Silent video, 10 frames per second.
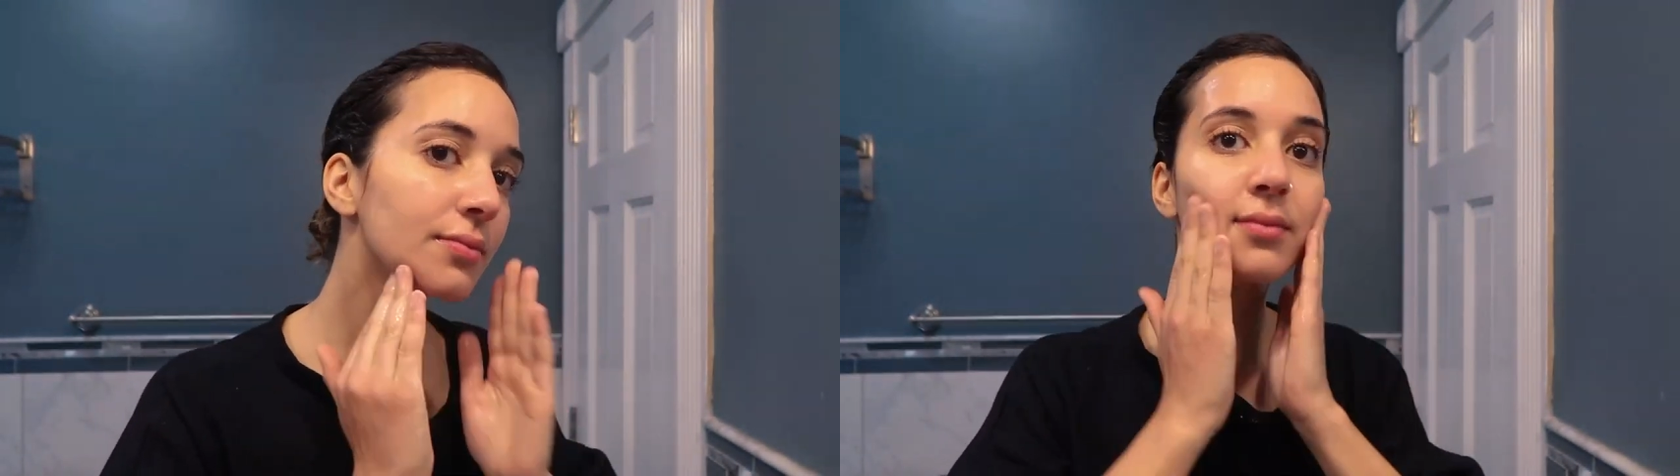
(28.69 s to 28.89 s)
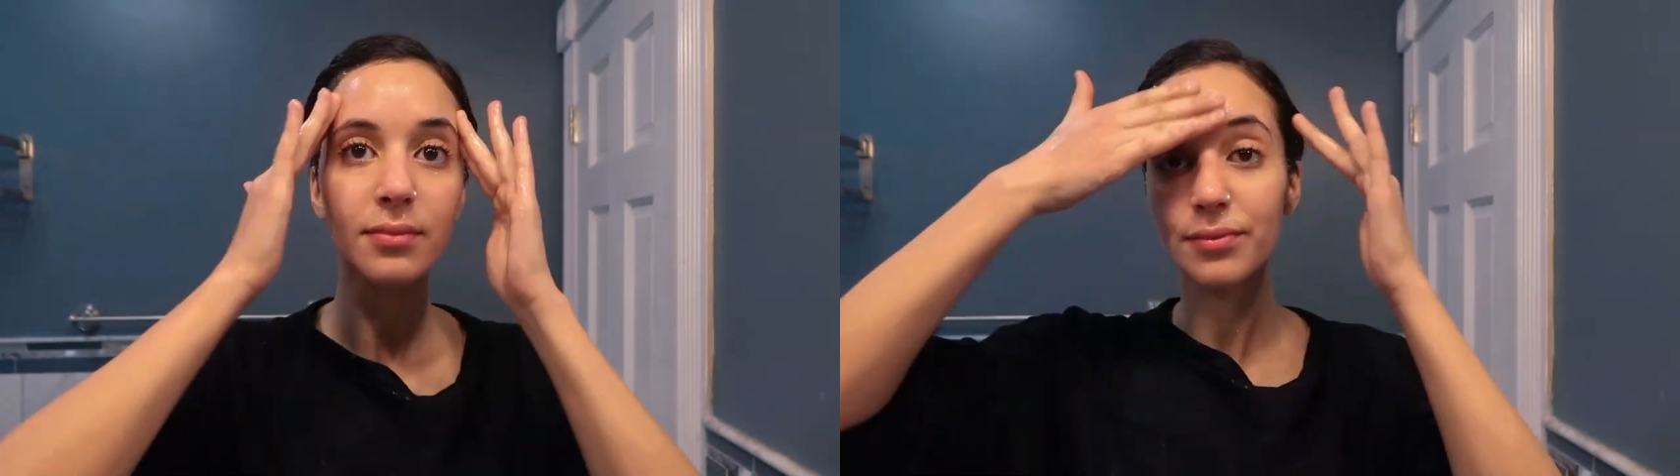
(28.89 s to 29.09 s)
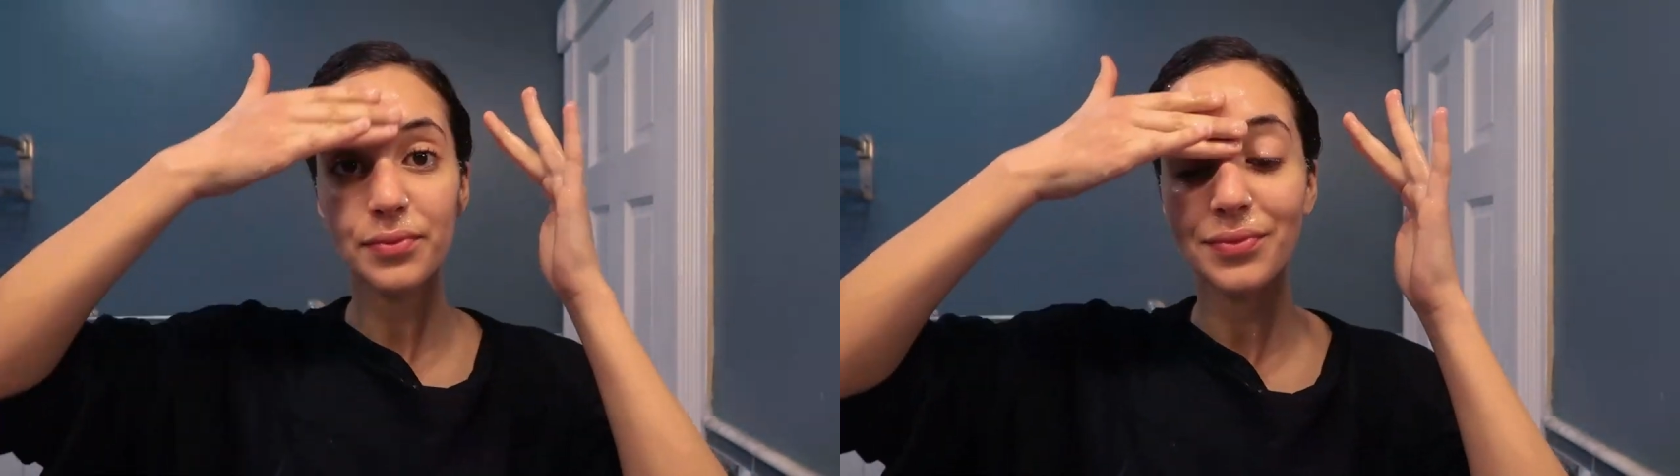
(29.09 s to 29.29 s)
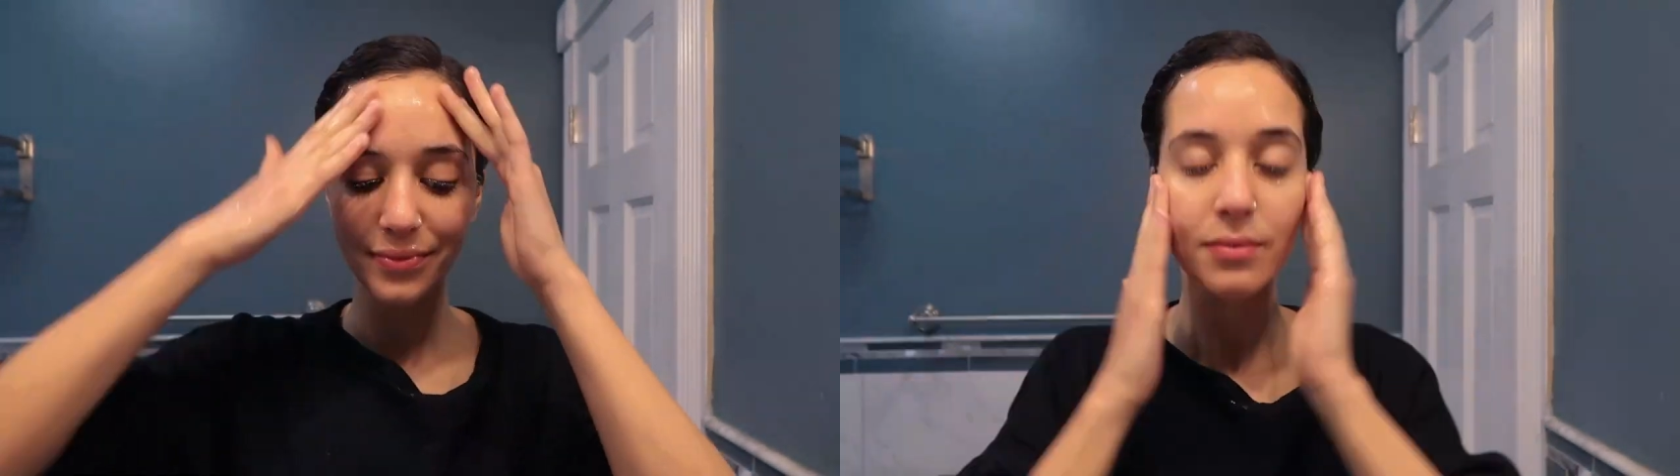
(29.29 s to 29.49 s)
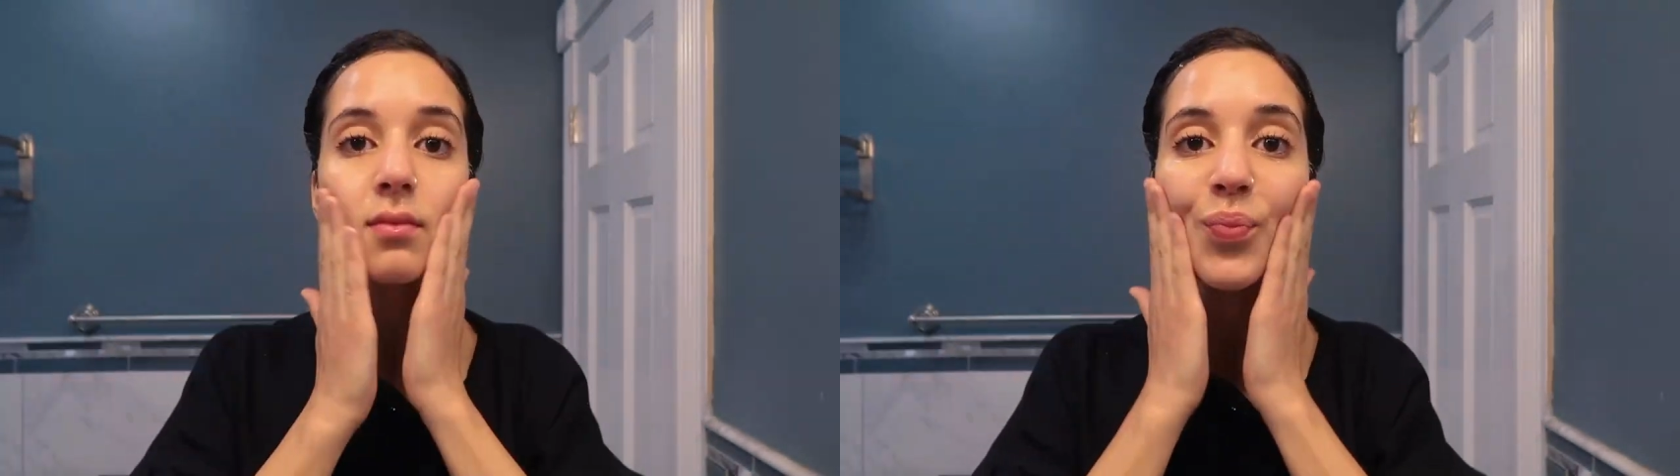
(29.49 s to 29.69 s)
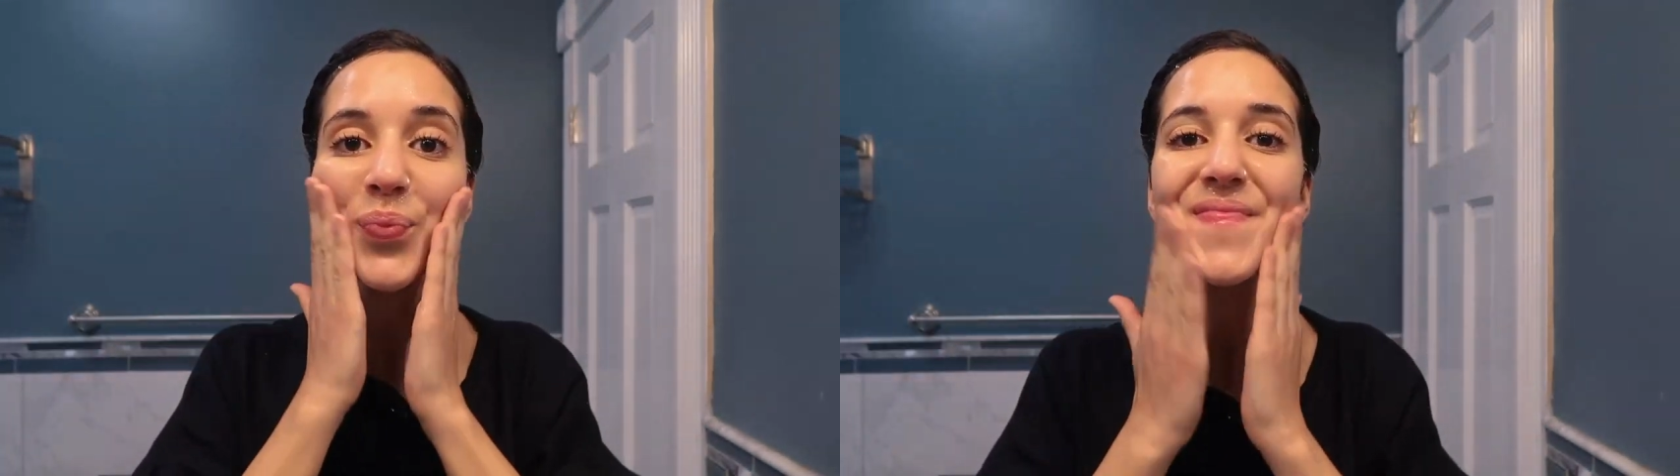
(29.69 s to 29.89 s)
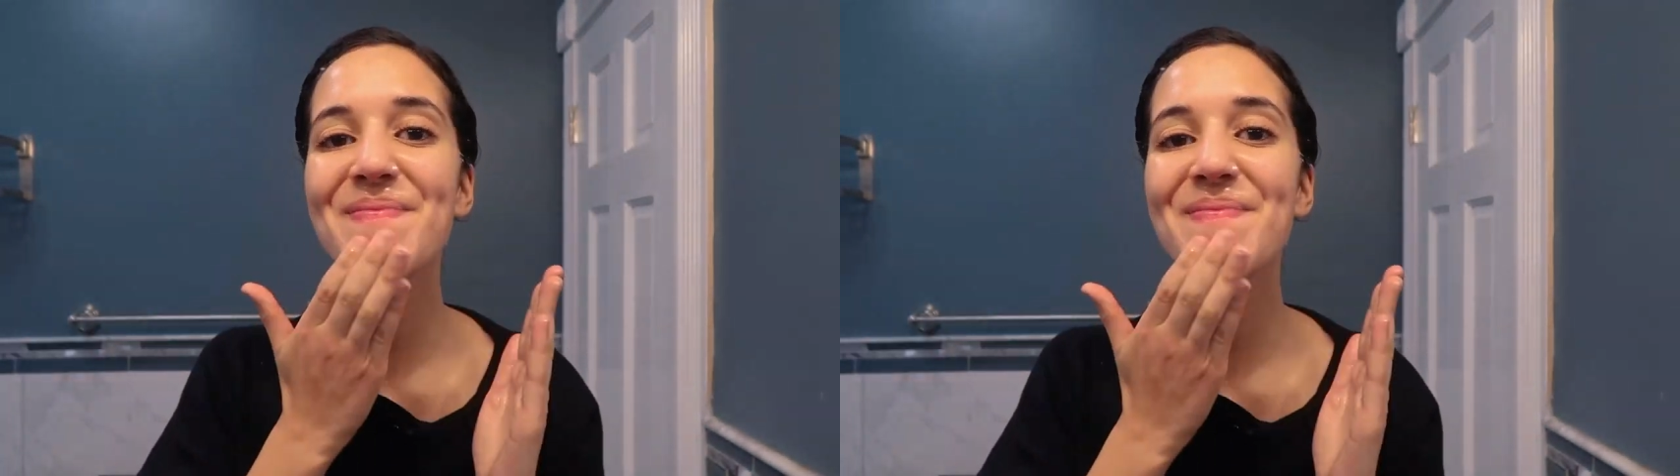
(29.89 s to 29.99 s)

or stripping it of its